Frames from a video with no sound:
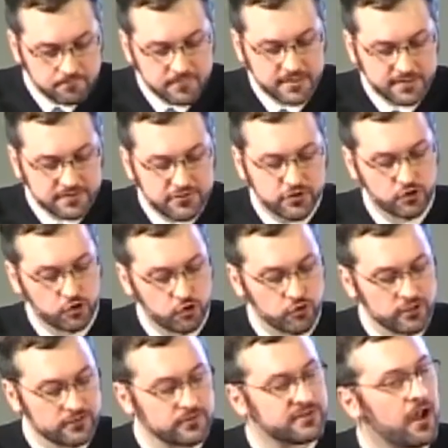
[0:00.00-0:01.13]
And he took
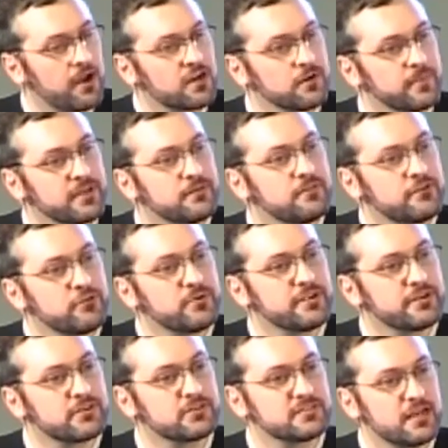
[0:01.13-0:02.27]
early retirement two
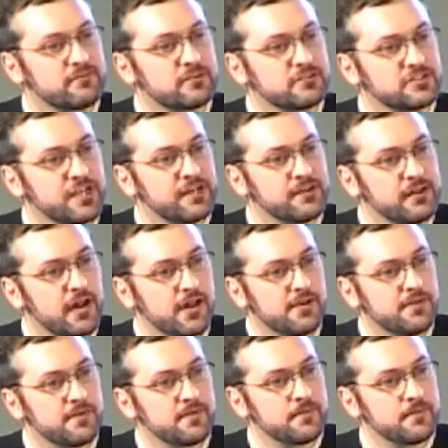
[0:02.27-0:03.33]
years after Jana died.